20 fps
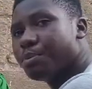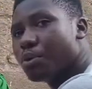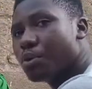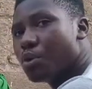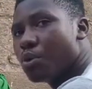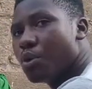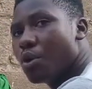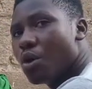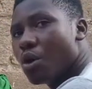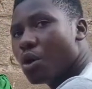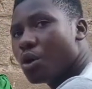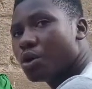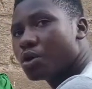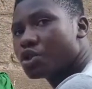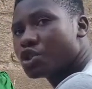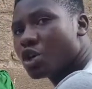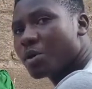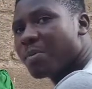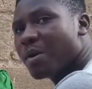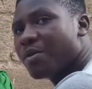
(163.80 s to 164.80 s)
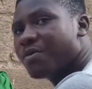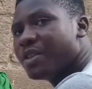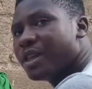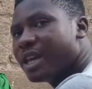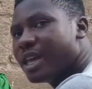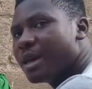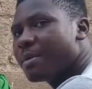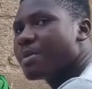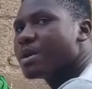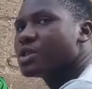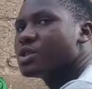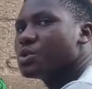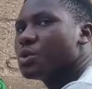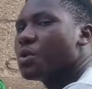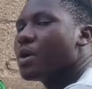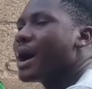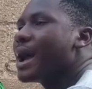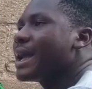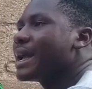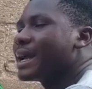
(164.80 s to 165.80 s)
pulled on top of the carpet.
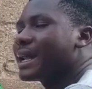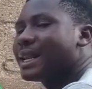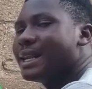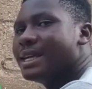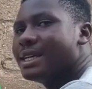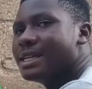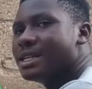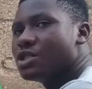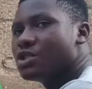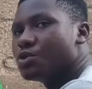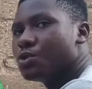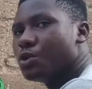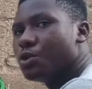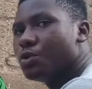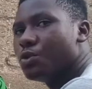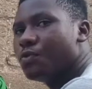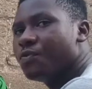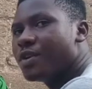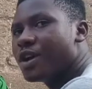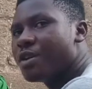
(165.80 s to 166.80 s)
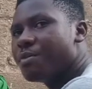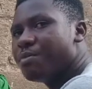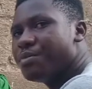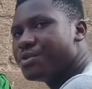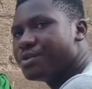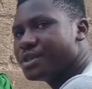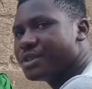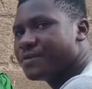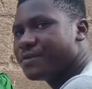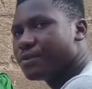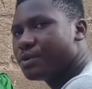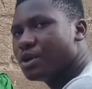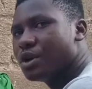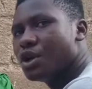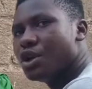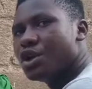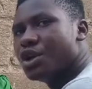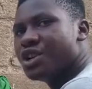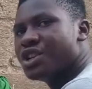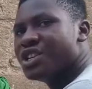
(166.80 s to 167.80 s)
So I clean it to look very beautiful.
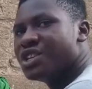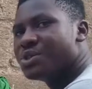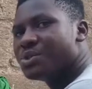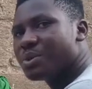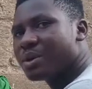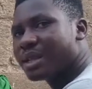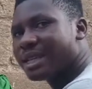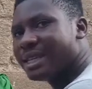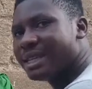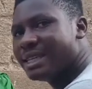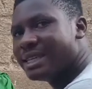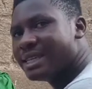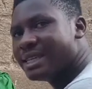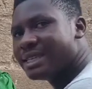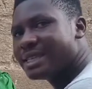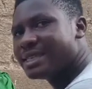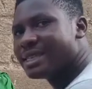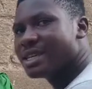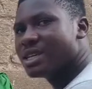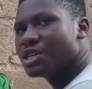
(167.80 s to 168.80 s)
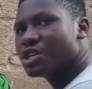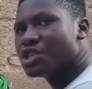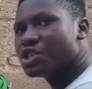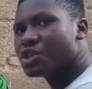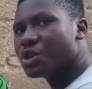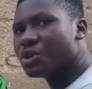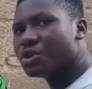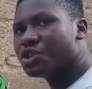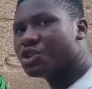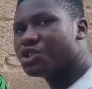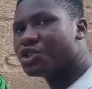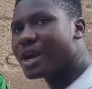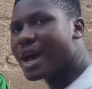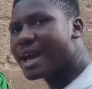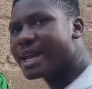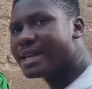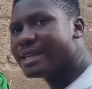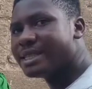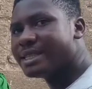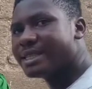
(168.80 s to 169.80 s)
You need to clean it, sun dry
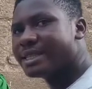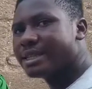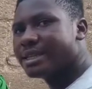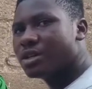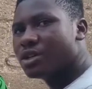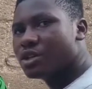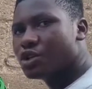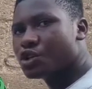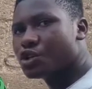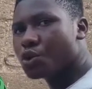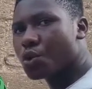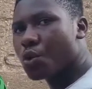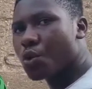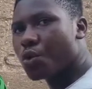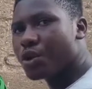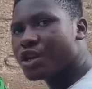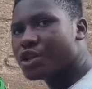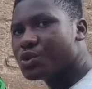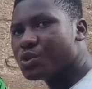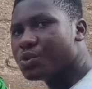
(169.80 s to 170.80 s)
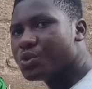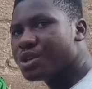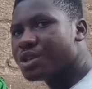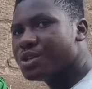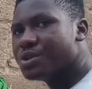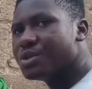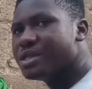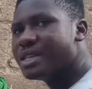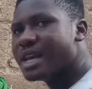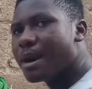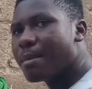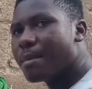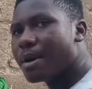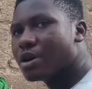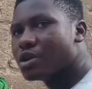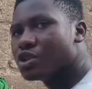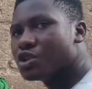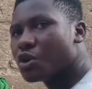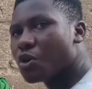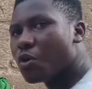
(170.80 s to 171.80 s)
it, so it will reduce the
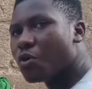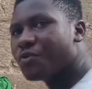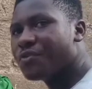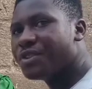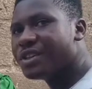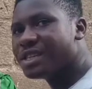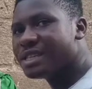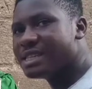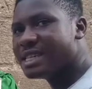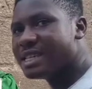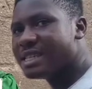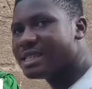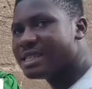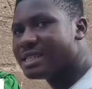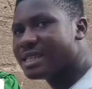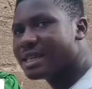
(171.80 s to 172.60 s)
amount of disease